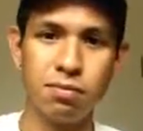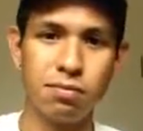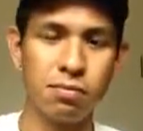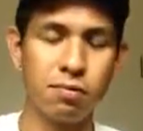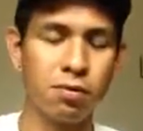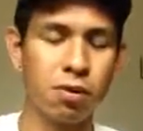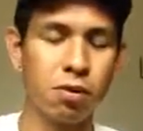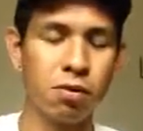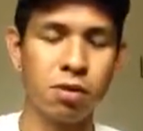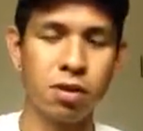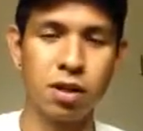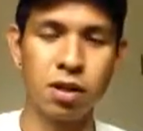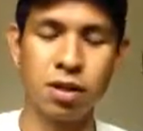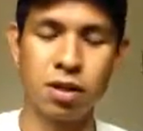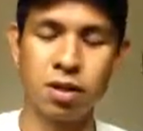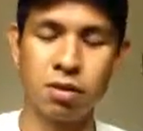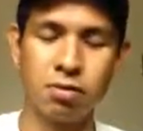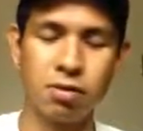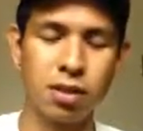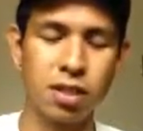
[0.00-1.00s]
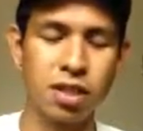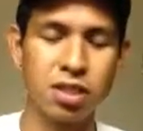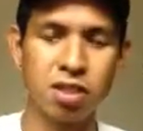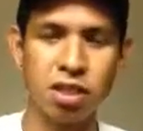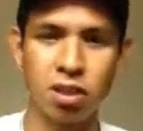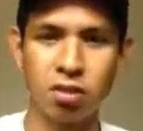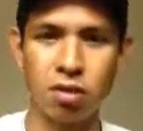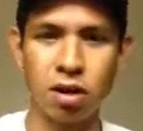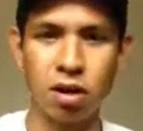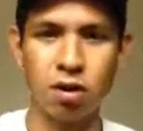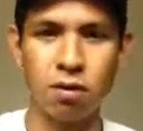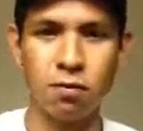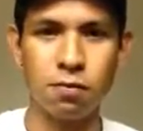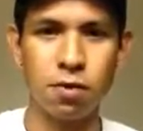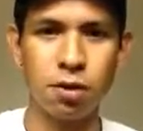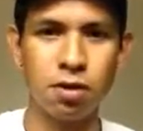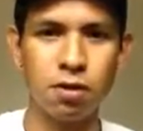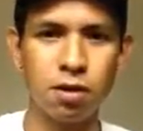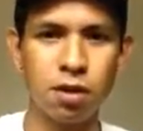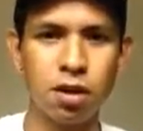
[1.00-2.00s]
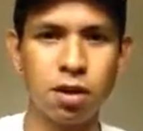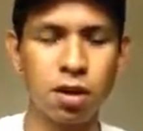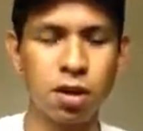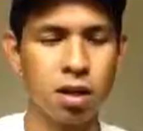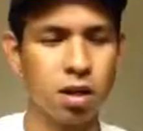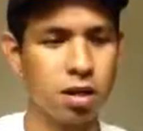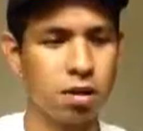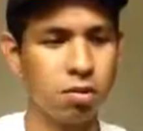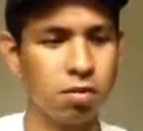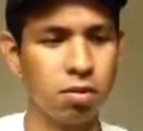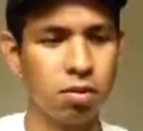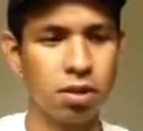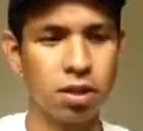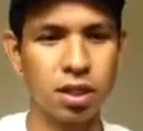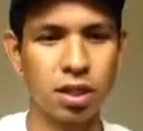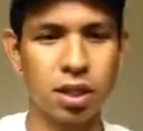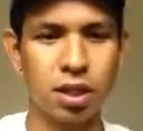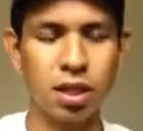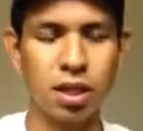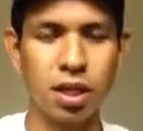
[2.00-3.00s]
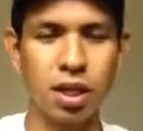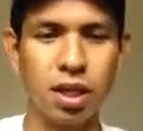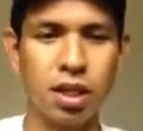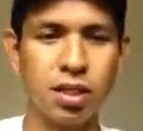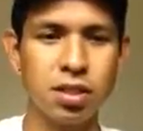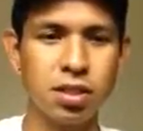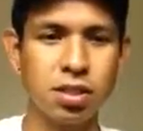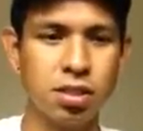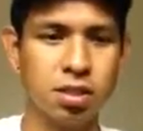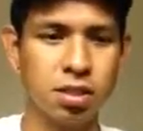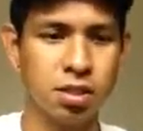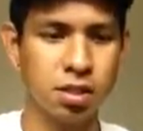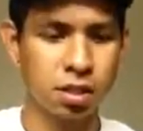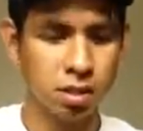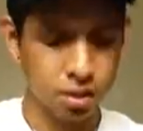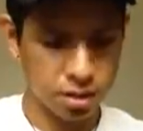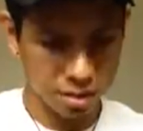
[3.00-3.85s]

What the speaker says: Forward, release the throttle forward, pull on the clutch,